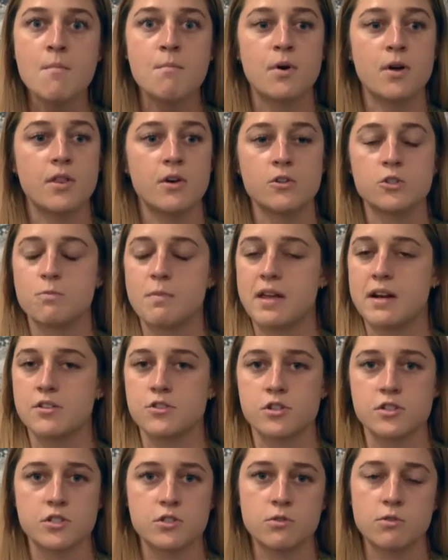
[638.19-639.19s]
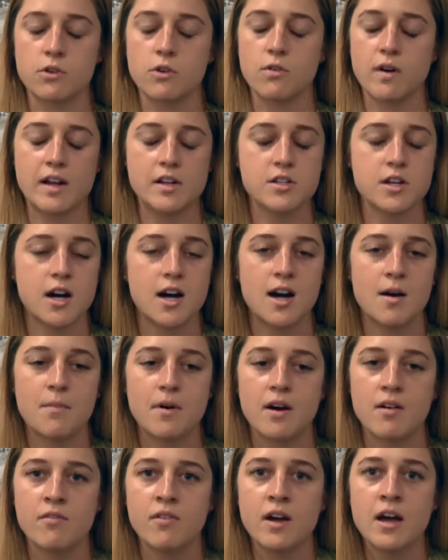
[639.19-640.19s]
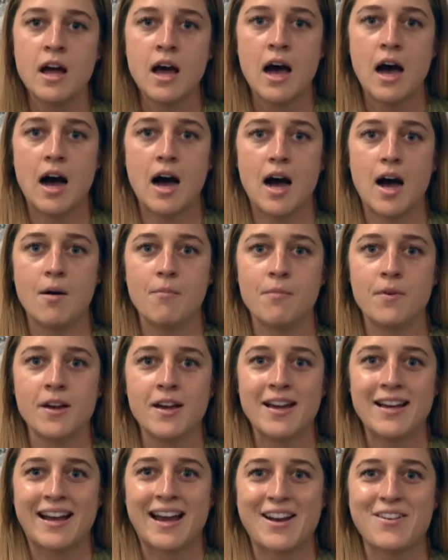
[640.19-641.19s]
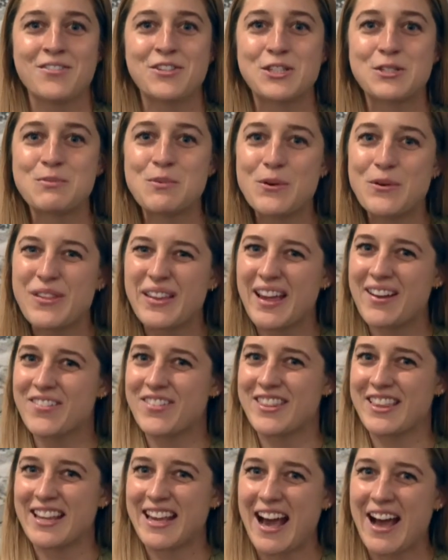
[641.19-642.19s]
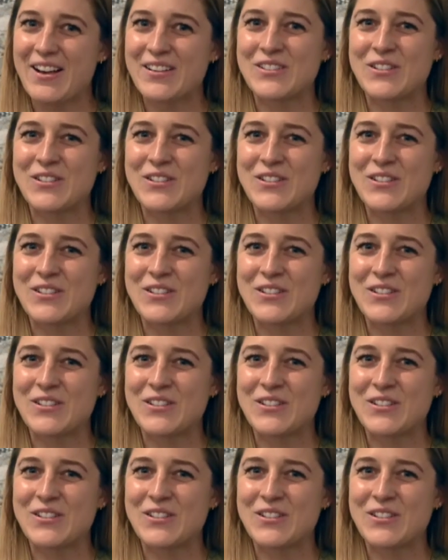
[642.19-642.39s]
but those managers do a great job of kind of smoothing everything out.